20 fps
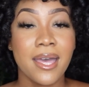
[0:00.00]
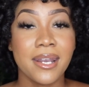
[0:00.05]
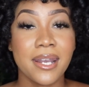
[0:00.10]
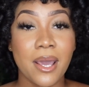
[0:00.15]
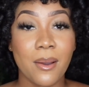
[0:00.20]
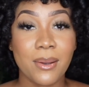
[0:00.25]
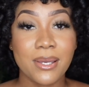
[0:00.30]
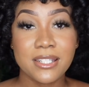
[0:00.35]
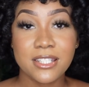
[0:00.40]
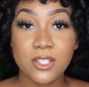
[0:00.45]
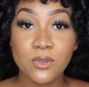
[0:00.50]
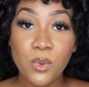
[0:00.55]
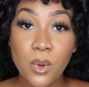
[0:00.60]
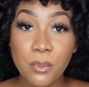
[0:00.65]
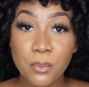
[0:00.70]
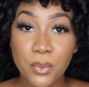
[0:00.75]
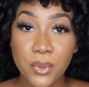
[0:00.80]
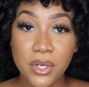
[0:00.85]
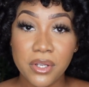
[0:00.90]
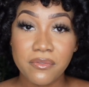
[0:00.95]
Now, I did
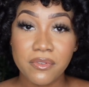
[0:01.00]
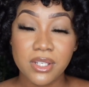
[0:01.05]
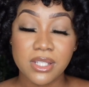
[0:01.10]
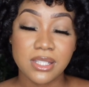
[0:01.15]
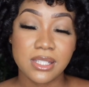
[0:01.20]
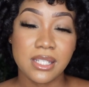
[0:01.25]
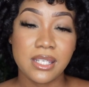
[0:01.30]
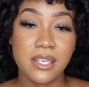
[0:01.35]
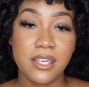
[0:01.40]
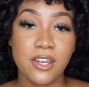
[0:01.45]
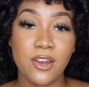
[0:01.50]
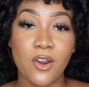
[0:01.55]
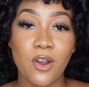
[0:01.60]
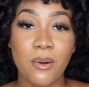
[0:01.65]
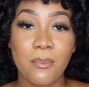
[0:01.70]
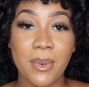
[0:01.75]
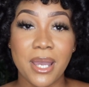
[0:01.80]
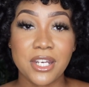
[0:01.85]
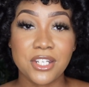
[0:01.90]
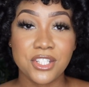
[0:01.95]
one previously here
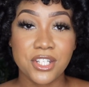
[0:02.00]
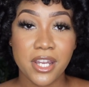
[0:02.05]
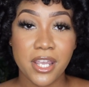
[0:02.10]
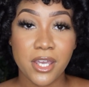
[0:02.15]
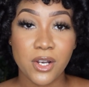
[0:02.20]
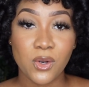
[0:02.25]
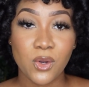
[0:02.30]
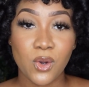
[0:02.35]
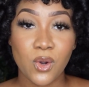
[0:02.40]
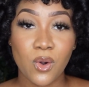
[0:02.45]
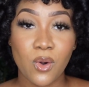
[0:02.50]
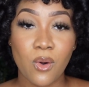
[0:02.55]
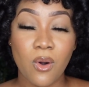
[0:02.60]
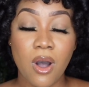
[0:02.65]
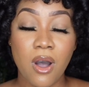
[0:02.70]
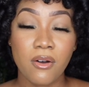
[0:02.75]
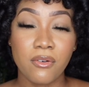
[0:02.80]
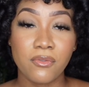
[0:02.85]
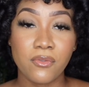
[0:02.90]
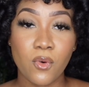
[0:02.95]
on my
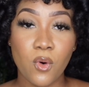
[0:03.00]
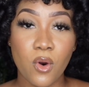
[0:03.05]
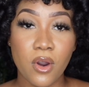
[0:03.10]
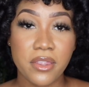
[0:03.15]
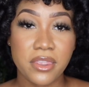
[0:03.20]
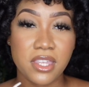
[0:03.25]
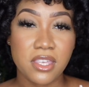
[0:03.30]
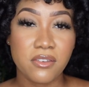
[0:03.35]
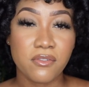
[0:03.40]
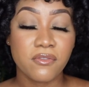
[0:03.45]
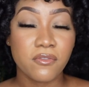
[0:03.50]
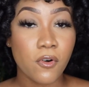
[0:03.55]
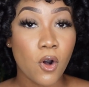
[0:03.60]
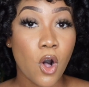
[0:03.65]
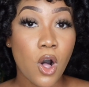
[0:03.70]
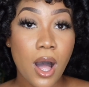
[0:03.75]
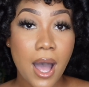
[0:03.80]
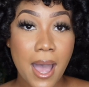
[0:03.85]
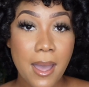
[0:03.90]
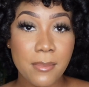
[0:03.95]
channel for the
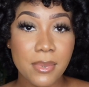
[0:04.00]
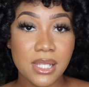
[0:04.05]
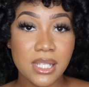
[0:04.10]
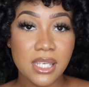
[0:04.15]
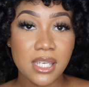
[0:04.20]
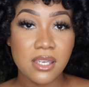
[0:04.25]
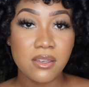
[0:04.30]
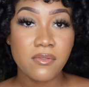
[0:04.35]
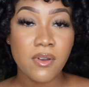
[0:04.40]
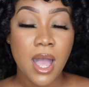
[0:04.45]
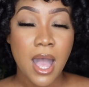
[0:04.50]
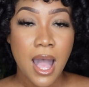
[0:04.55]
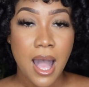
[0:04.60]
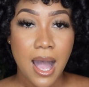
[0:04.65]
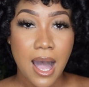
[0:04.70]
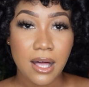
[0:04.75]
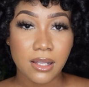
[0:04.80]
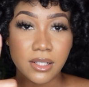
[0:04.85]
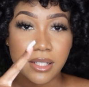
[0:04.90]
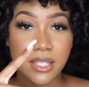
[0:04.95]
fall, I believe.
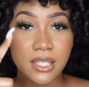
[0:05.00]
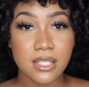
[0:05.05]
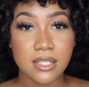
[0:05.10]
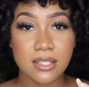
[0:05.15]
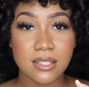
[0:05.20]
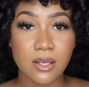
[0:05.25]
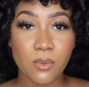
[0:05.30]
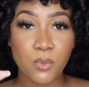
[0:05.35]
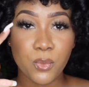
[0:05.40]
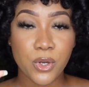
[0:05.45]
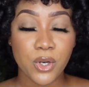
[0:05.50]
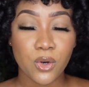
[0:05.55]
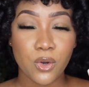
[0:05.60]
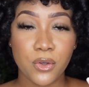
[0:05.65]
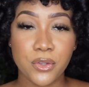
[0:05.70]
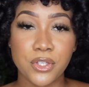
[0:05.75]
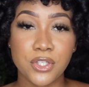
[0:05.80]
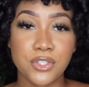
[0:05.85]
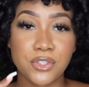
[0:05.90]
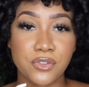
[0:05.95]
I'll link it somewhere
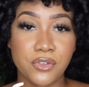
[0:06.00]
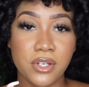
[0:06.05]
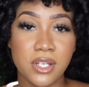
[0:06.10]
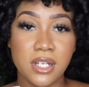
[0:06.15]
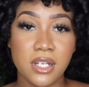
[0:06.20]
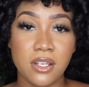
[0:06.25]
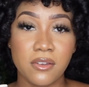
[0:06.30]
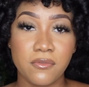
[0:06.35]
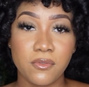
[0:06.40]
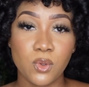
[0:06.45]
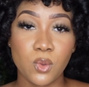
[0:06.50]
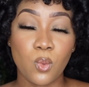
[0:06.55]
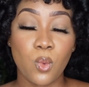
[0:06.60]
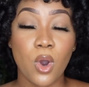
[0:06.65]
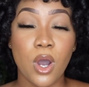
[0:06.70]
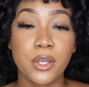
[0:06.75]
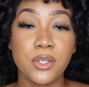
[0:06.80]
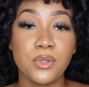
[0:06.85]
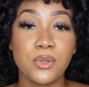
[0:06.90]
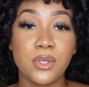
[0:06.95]
on the screen if you
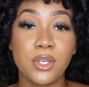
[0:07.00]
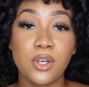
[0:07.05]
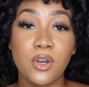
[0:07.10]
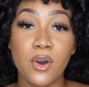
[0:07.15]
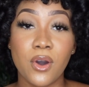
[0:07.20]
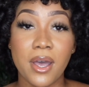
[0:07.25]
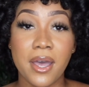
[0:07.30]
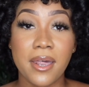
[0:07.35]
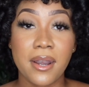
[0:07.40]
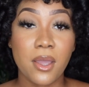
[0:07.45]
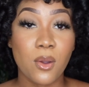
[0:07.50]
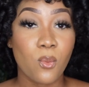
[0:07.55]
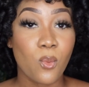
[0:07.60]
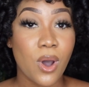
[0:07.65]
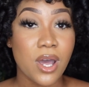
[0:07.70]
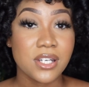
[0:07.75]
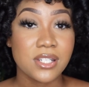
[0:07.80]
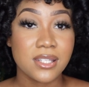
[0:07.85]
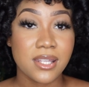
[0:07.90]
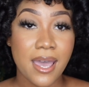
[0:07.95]
want. You can go ahead and
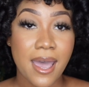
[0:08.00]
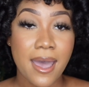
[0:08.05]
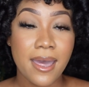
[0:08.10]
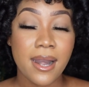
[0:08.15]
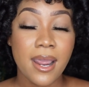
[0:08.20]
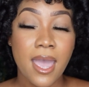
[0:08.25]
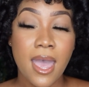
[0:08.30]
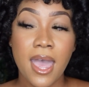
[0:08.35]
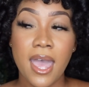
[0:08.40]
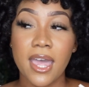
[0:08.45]
watch that.